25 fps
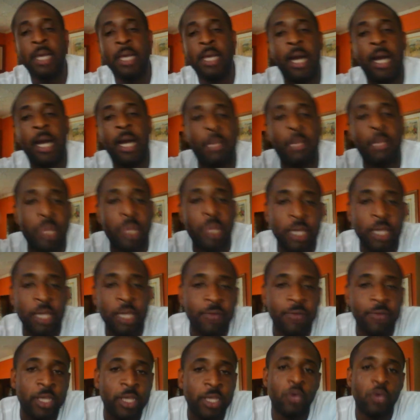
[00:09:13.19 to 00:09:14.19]
I am
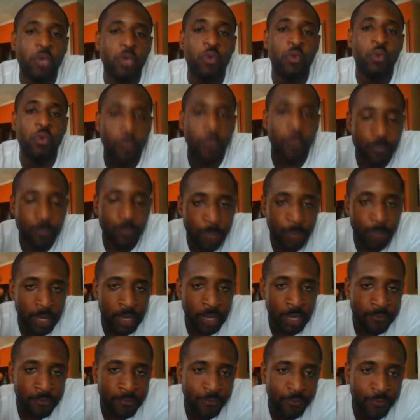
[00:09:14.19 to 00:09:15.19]
giving you
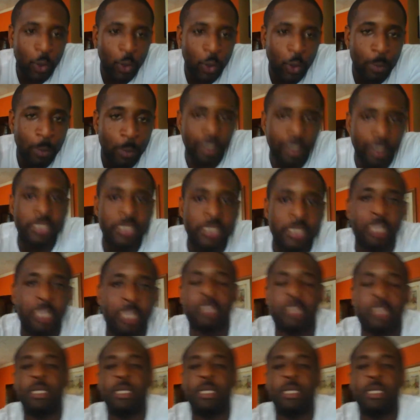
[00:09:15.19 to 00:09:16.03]
my four basic